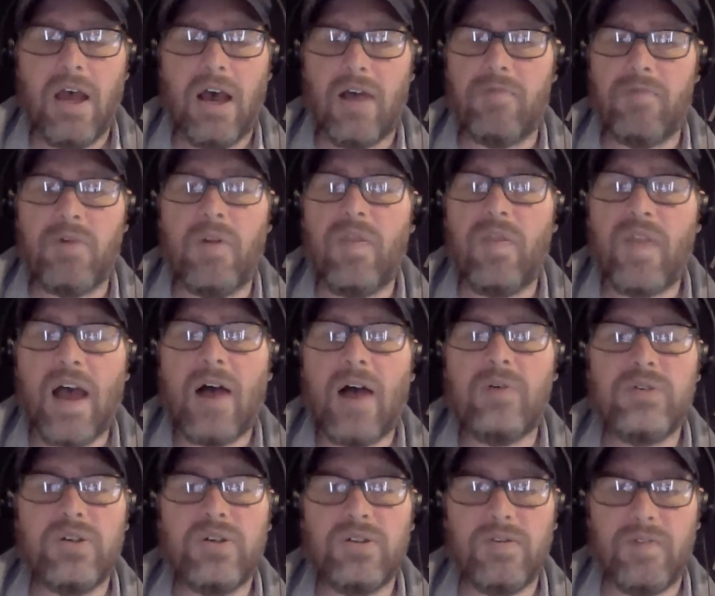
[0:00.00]
I've run
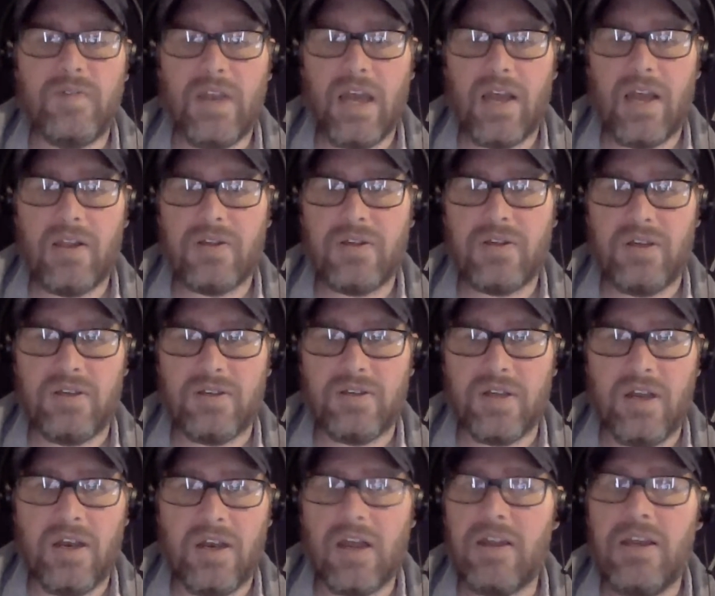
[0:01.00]
thousands of analyses,
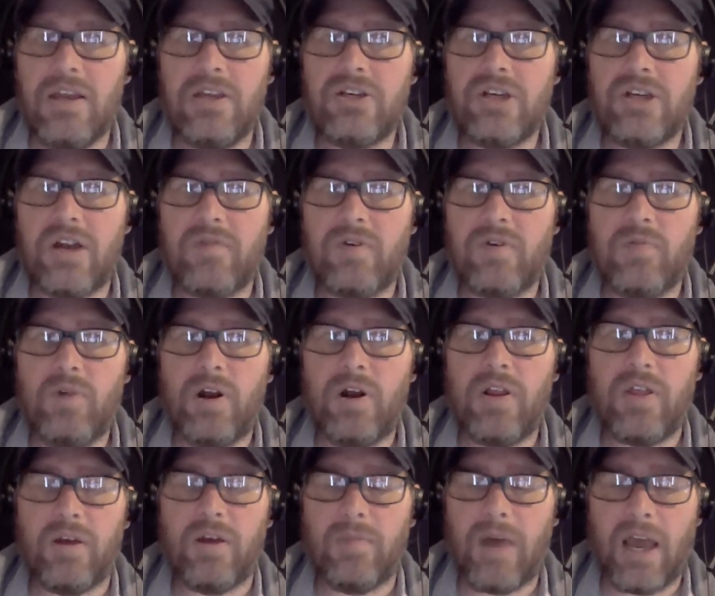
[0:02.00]
and in each and every one
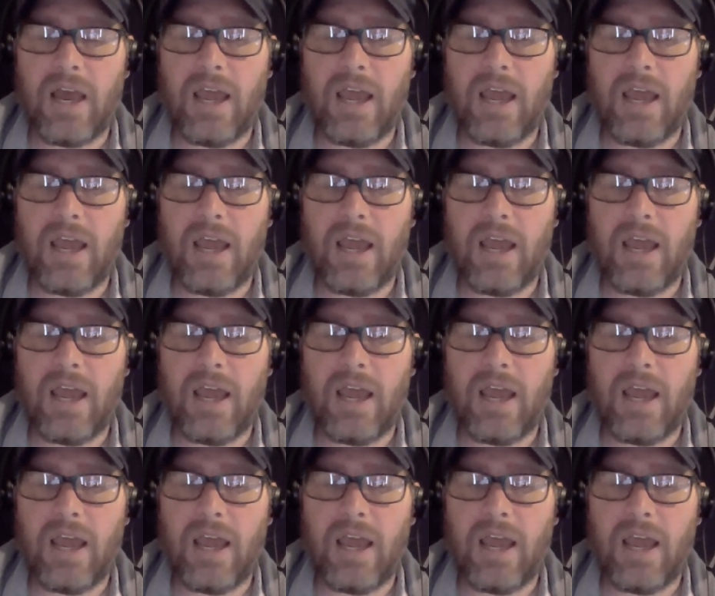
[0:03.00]
of them,